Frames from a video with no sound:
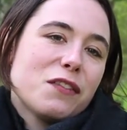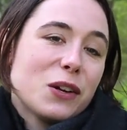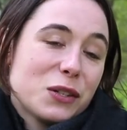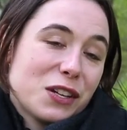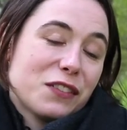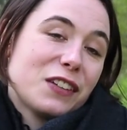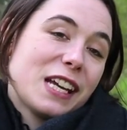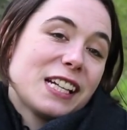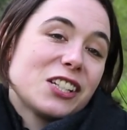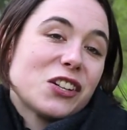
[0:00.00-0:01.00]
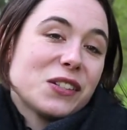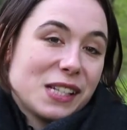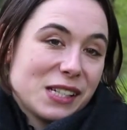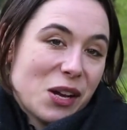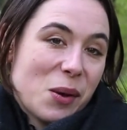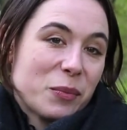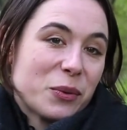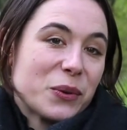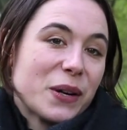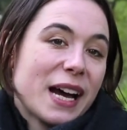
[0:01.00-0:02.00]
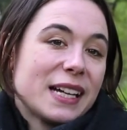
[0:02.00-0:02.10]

Fion Duffy, Josie Turnbull